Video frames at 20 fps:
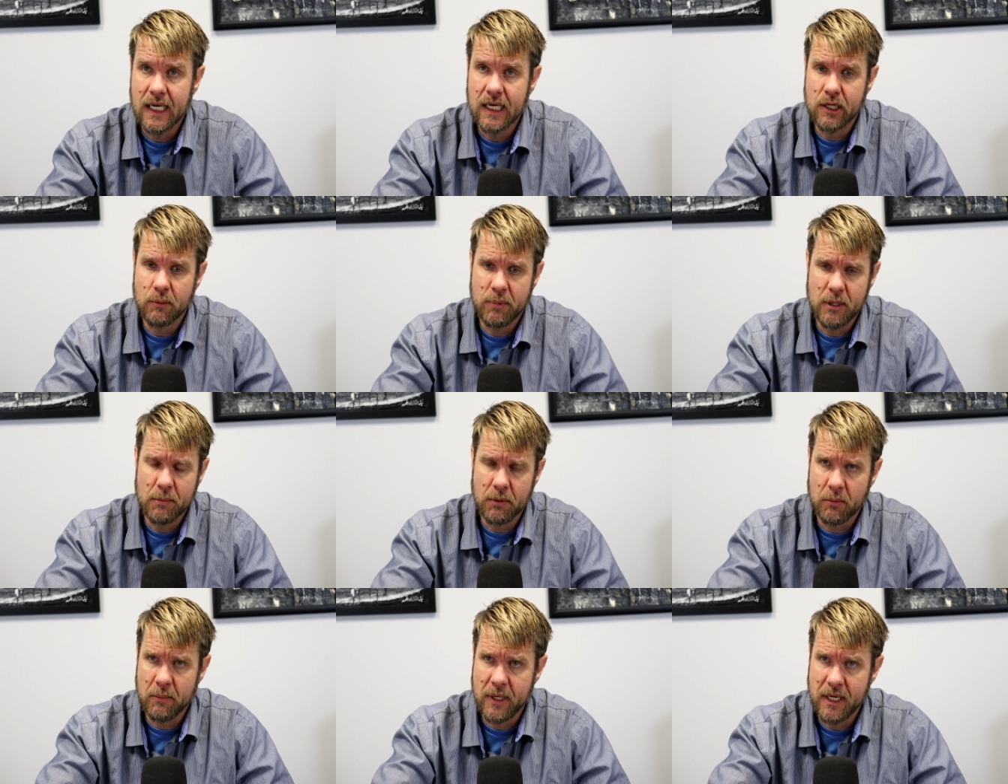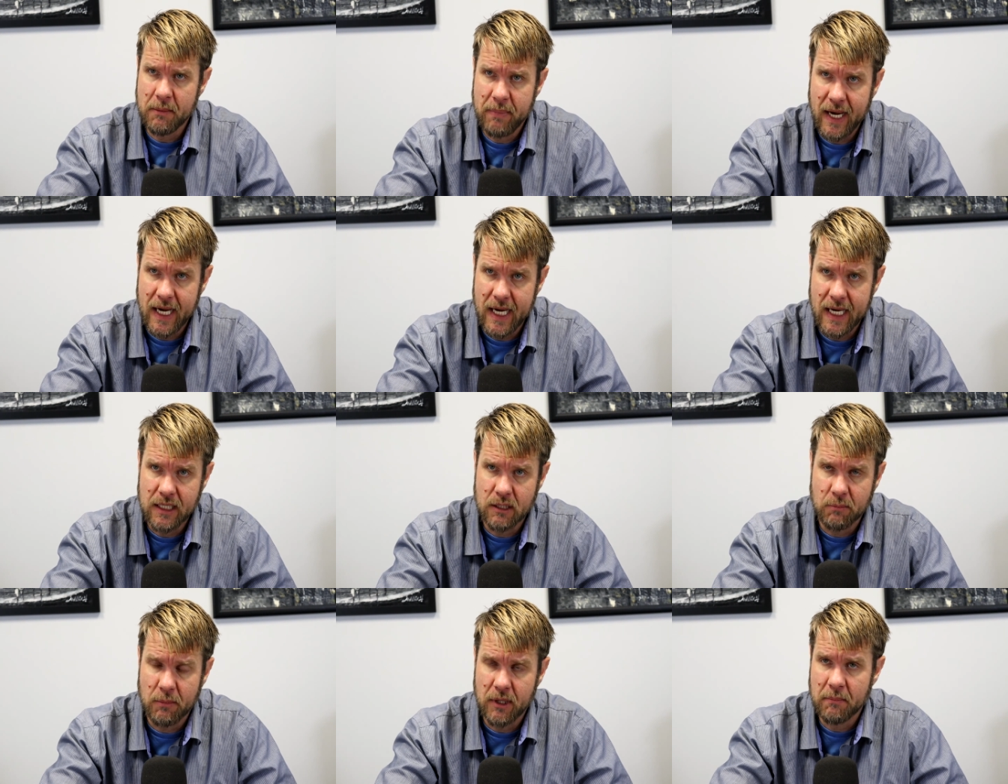Your people are being
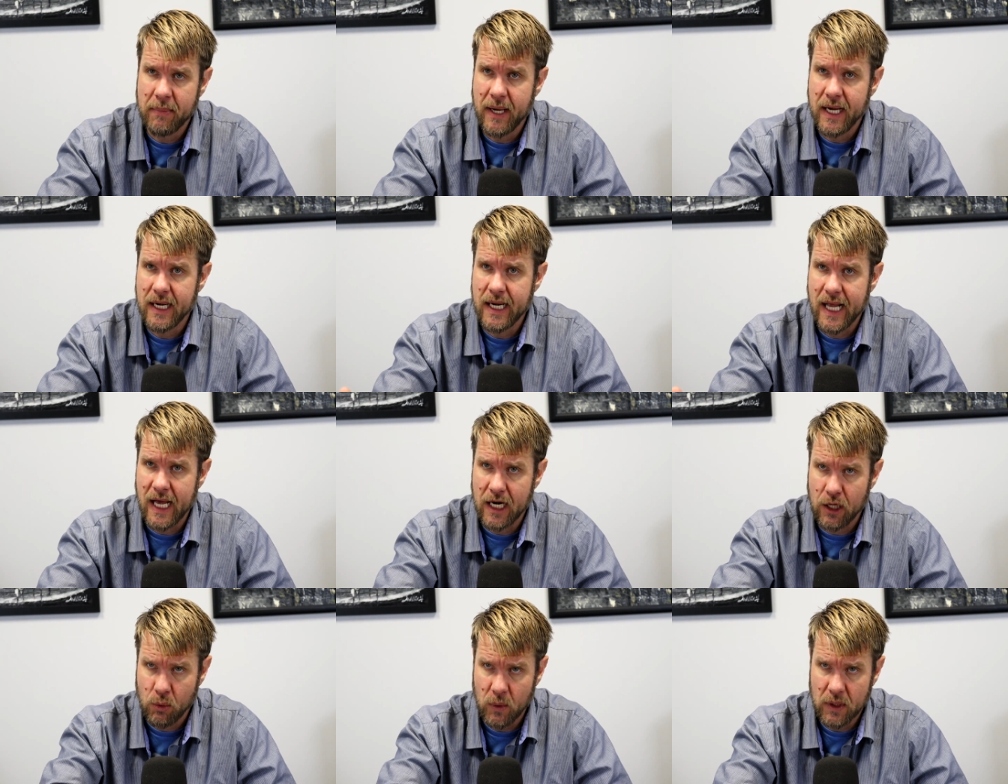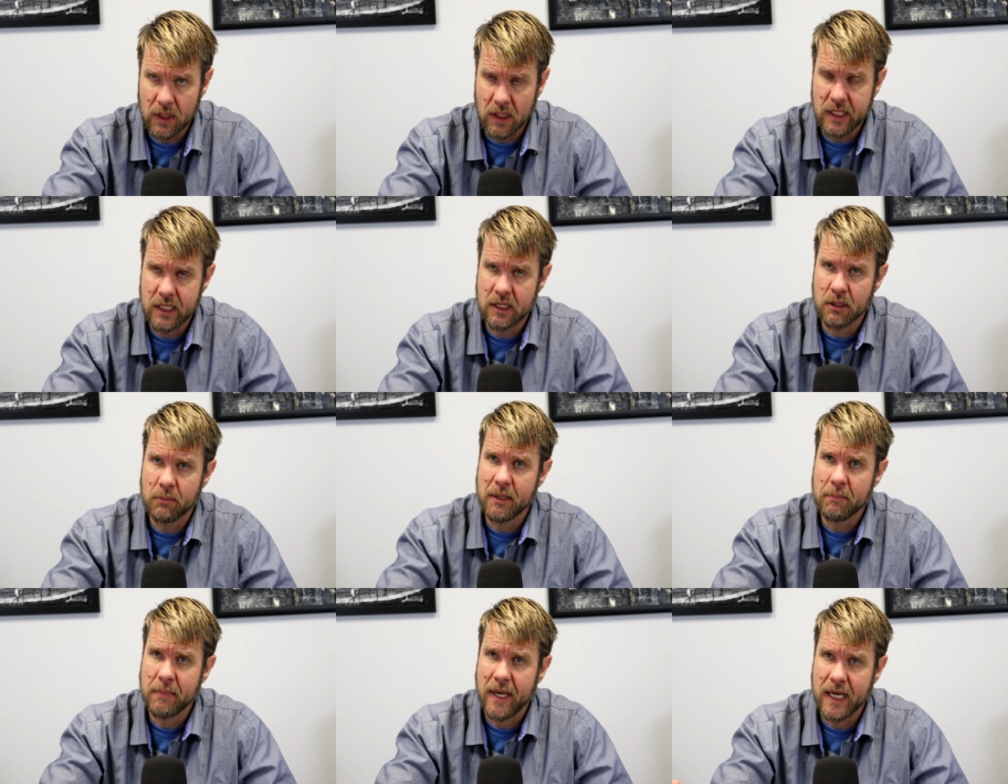paid, they're being paid adequately,
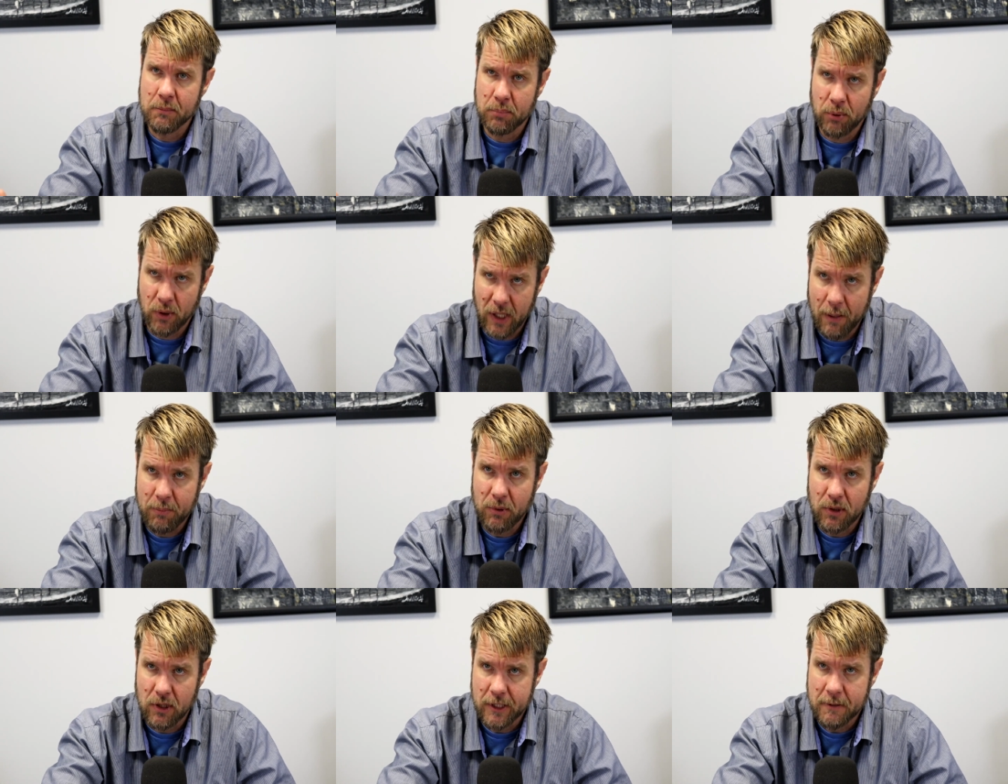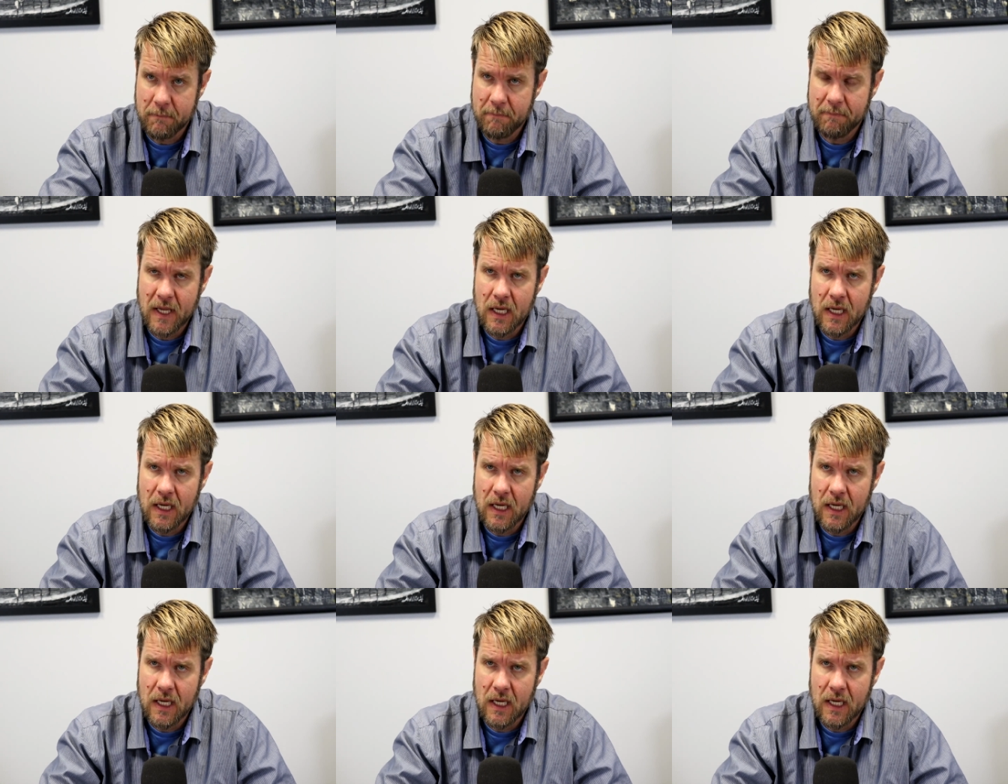they're being paid properly.